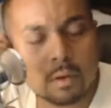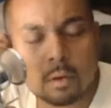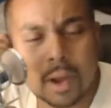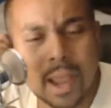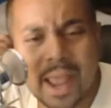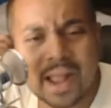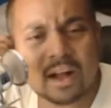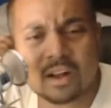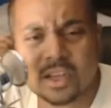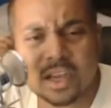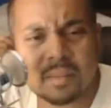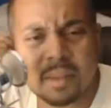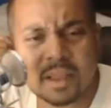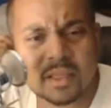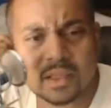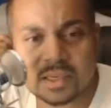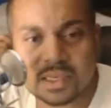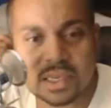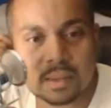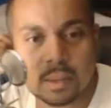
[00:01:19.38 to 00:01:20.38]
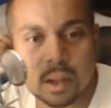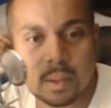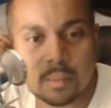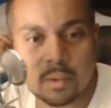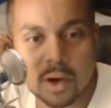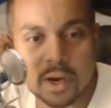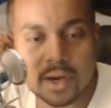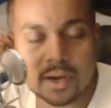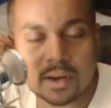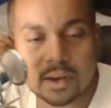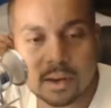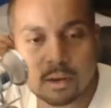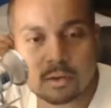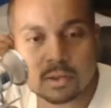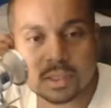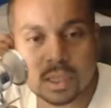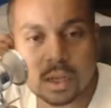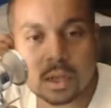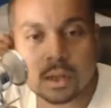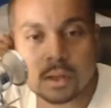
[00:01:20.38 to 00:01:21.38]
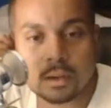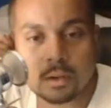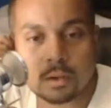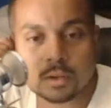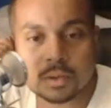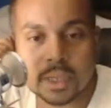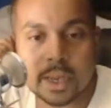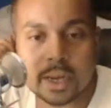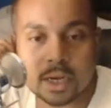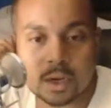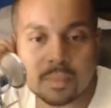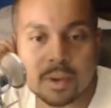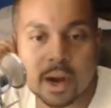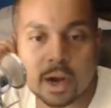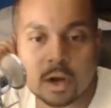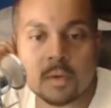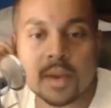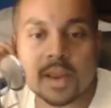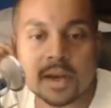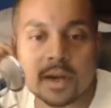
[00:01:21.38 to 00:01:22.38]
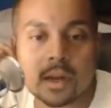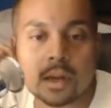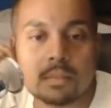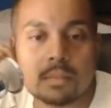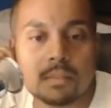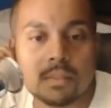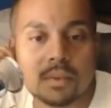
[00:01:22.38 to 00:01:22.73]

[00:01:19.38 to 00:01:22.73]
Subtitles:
Angle didn't make this team up, right? It was Daniel Bryan who made it up.